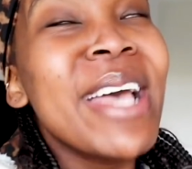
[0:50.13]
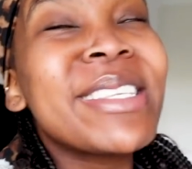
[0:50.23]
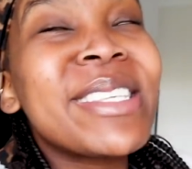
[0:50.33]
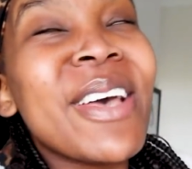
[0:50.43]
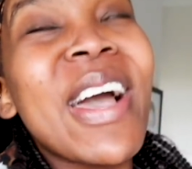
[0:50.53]

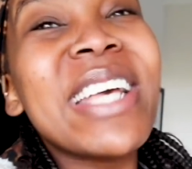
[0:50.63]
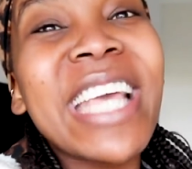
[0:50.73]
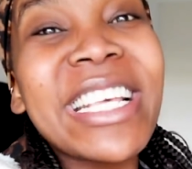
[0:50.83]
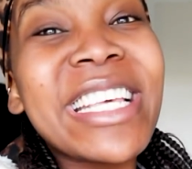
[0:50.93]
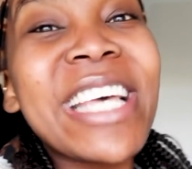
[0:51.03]
So as you
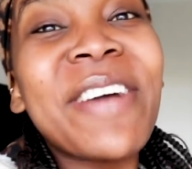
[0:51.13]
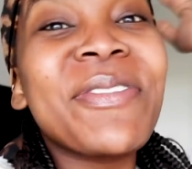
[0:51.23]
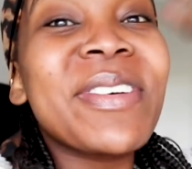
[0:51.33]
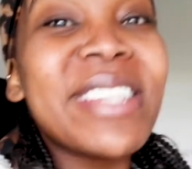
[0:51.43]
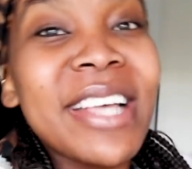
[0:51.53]
guys can tell
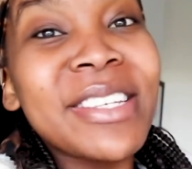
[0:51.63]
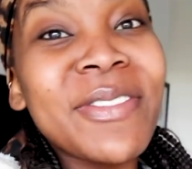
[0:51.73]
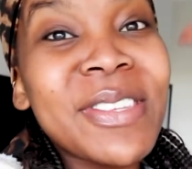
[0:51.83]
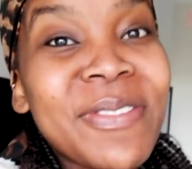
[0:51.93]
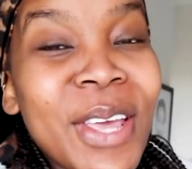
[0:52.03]
from the title
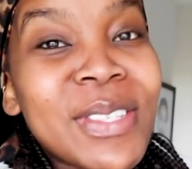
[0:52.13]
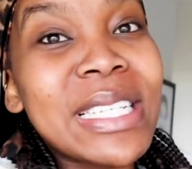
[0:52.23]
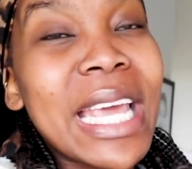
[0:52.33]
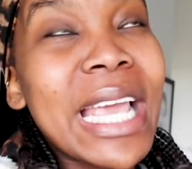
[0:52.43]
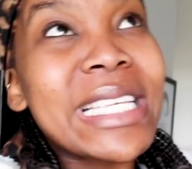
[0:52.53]
of this video,
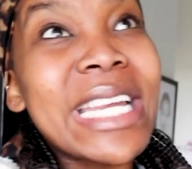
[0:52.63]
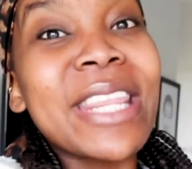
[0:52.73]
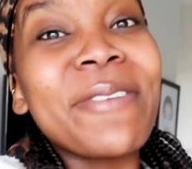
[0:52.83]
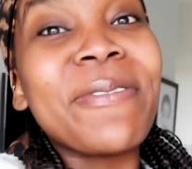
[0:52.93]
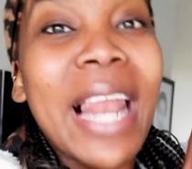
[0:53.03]
today is
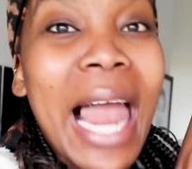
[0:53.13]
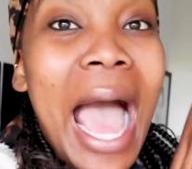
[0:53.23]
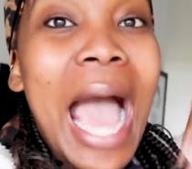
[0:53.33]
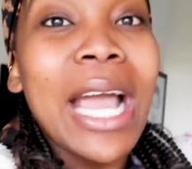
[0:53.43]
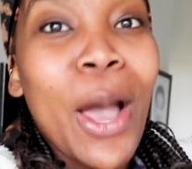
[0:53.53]
another
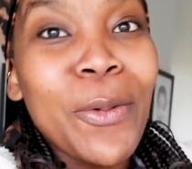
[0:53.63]
vlog.